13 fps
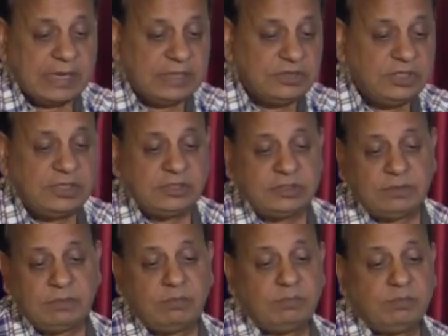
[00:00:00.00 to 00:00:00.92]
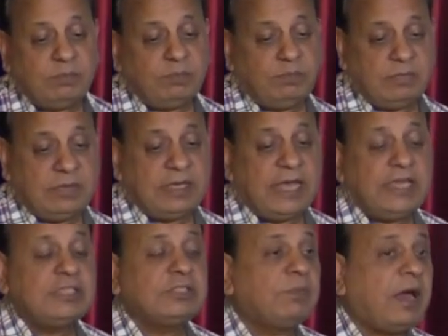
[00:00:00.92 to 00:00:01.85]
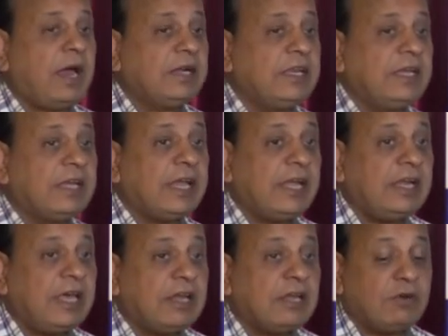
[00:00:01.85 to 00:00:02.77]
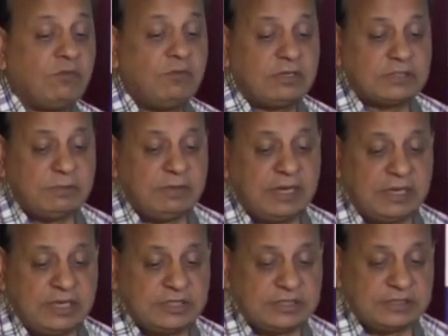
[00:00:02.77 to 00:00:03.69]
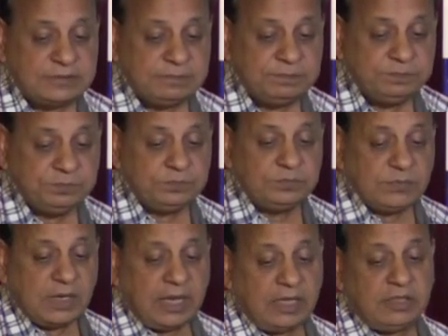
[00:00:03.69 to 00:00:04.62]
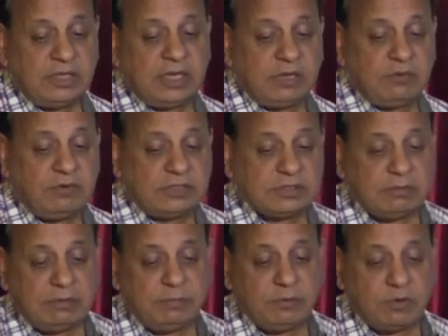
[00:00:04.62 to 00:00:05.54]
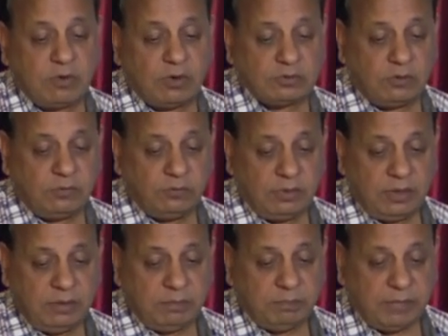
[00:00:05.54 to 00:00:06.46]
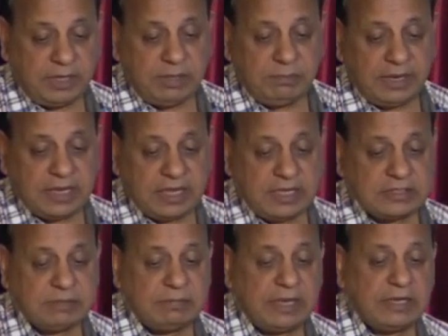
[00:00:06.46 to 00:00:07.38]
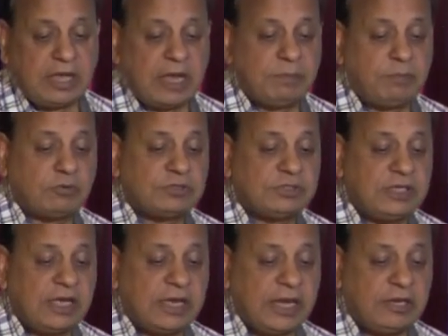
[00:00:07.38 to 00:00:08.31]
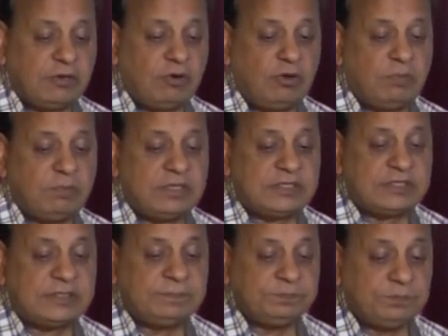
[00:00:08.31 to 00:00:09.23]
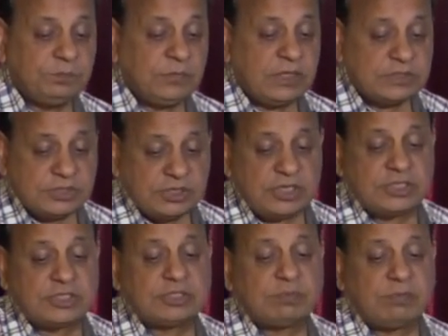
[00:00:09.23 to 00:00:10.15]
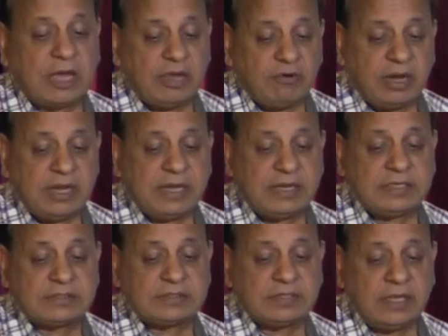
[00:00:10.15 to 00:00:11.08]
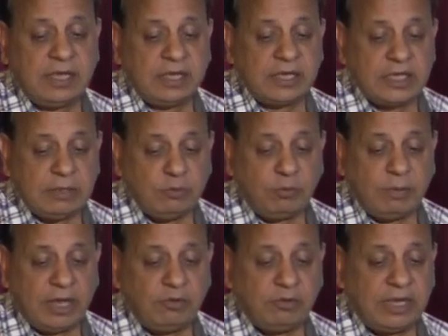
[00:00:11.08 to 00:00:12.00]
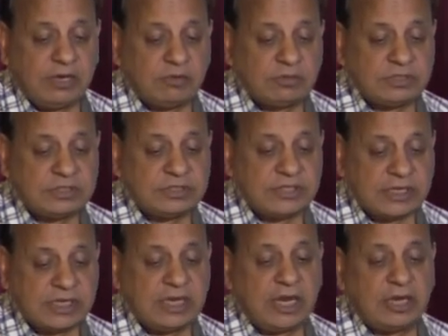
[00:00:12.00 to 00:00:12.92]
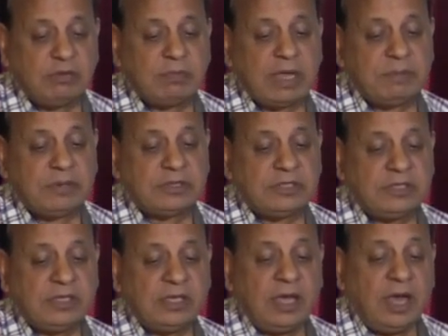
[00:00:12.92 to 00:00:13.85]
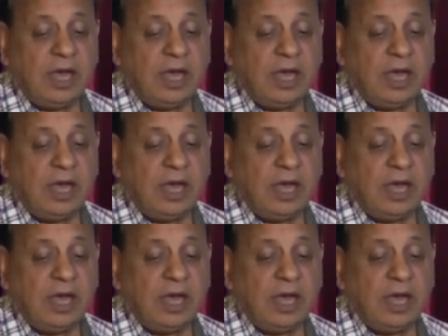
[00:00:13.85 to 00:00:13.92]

These lines marked in red are reversible conditions, and they are reversible because of many mechanisms like hypoxia, catecholamines, SIRS, myocarditis, chemomyonecrosis, tachycardiomyopathy,